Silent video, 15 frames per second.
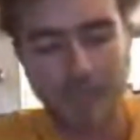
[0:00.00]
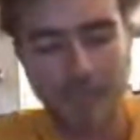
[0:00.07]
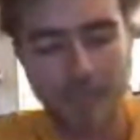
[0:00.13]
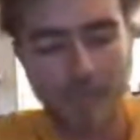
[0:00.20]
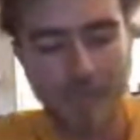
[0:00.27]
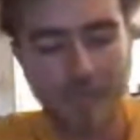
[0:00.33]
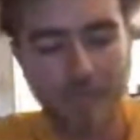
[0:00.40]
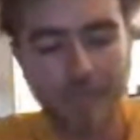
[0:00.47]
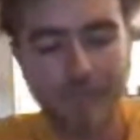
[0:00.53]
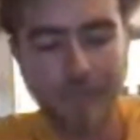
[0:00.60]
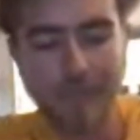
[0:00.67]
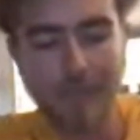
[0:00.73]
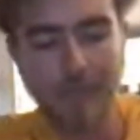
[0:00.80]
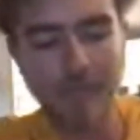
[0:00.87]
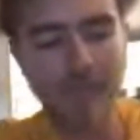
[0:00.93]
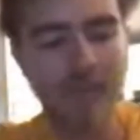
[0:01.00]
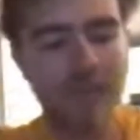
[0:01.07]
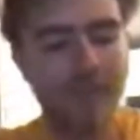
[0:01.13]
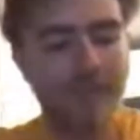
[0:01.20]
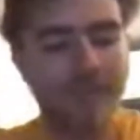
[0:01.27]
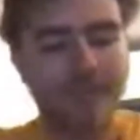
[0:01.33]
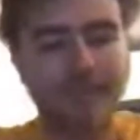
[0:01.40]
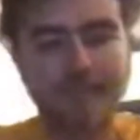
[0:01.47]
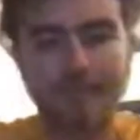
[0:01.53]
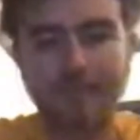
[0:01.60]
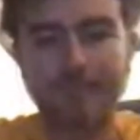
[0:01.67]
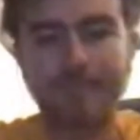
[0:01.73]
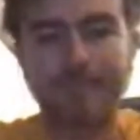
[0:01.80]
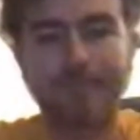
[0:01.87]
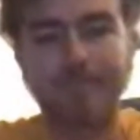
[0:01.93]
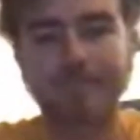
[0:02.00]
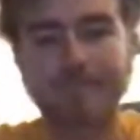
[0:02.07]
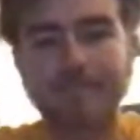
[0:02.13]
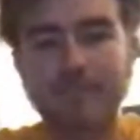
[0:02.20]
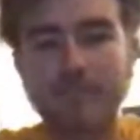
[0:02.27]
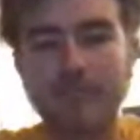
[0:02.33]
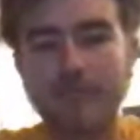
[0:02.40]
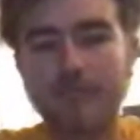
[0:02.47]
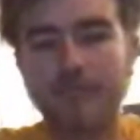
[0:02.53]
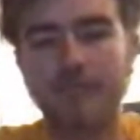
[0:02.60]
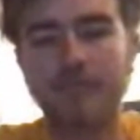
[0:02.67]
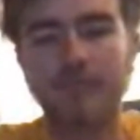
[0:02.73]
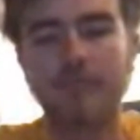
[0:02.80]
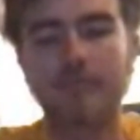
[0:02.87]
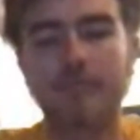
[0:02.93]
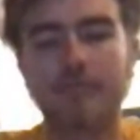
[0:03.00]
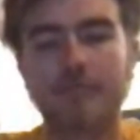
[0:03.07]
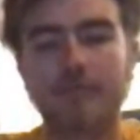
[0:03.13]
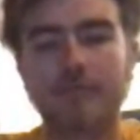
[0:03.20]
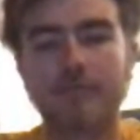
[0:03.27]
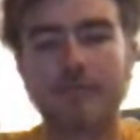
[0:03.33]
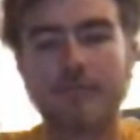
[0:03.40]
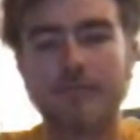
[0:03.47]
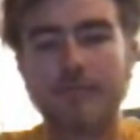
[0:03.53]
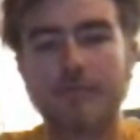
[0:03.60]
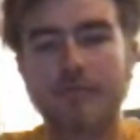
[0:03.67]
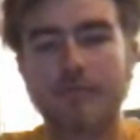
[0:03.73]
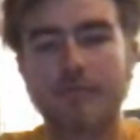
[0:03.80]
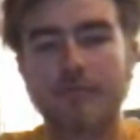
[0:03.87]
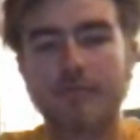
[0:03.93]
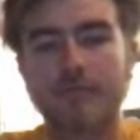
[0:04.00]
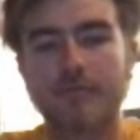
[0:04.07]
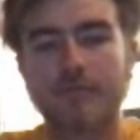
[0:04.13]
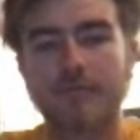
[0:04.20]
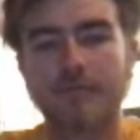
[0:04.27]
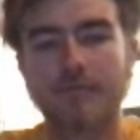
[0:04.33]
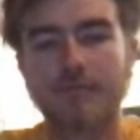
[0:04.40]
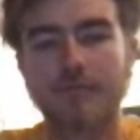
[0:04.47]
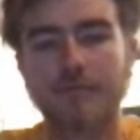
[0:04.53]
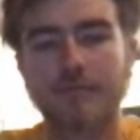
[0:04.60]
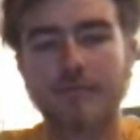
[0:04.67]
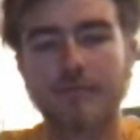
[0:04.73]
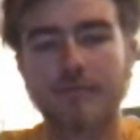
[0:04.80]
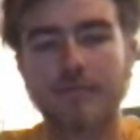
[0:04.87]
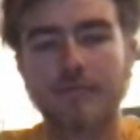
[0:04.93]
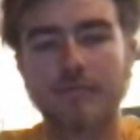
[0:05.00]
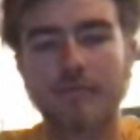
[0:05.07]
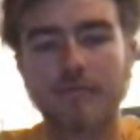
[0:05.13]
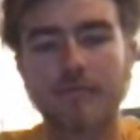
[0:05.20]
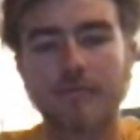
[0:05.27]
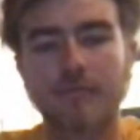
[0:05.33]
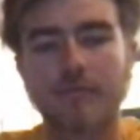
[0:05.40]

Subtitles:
(silent)